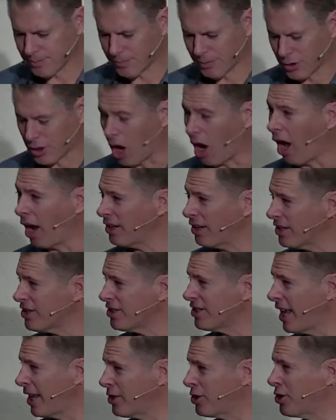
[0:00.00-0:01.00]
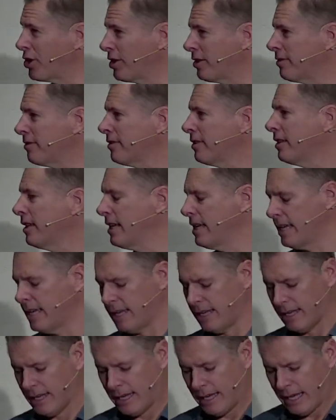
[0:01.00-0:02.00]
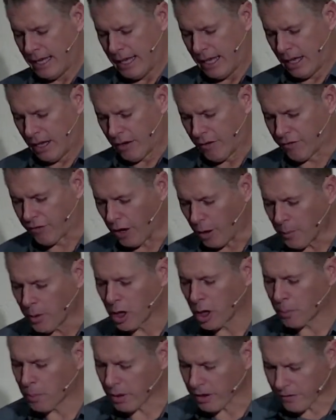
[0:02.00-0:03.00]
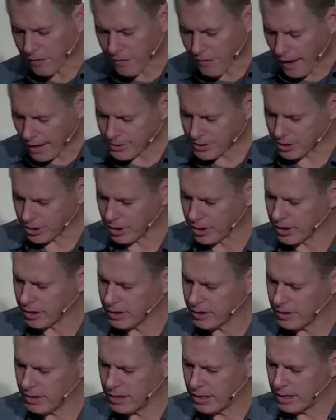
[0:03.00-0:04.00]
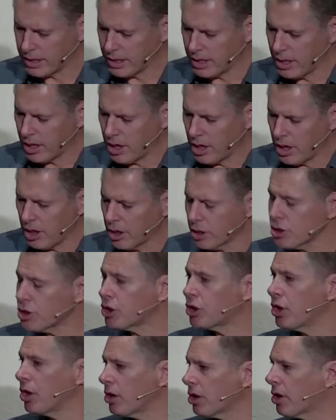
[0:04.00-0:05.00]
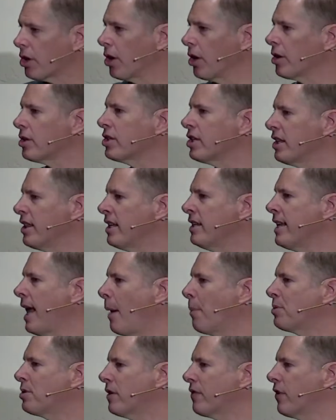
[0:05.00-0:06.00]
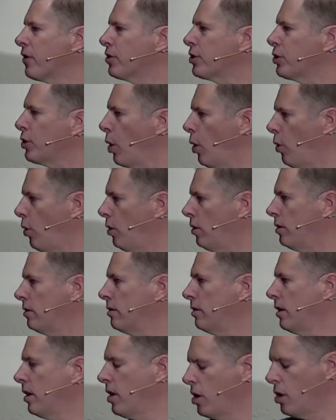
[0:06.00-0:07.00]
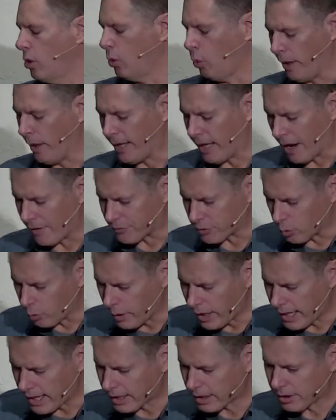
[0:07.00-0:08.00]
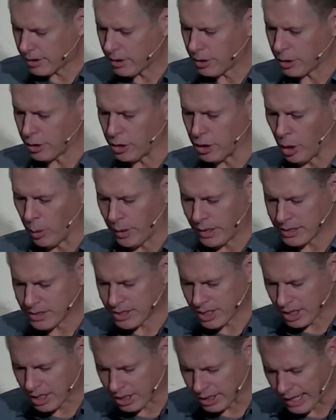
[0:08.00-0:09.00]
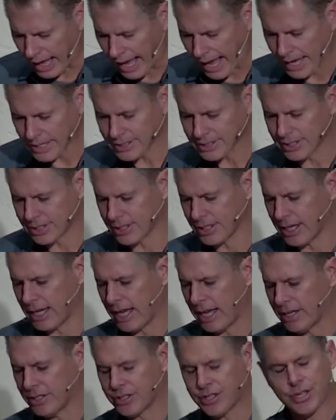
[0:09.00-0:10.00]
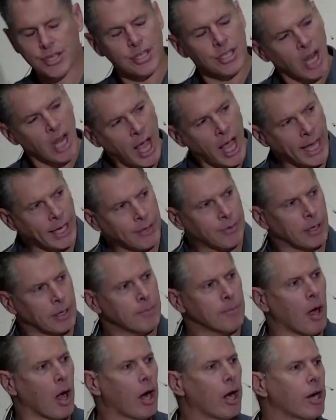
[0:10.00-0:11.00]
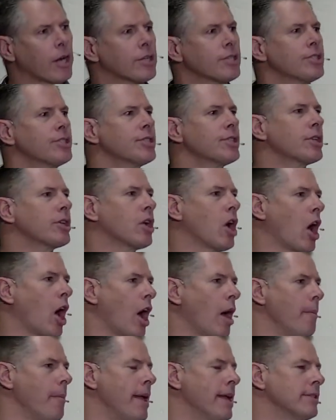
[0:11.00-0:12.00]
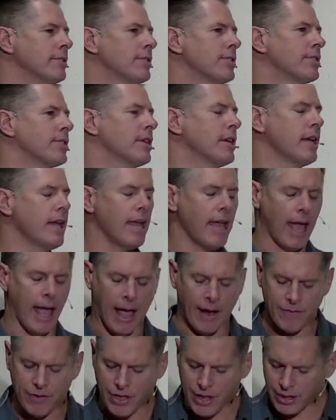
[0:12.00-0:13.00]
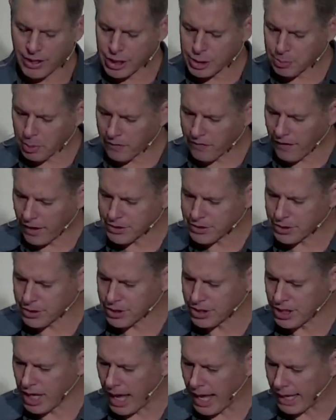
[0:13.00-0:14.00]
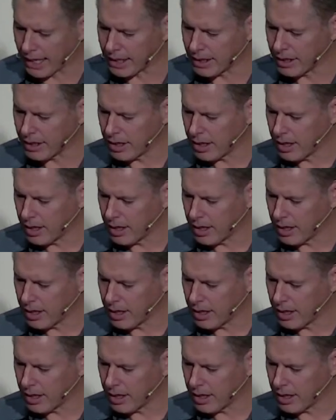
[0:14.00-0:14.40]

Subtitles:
condescension from her professor shook her to the depths of her soul. Week after week, going to class, snide remarks, comments, everything this professor said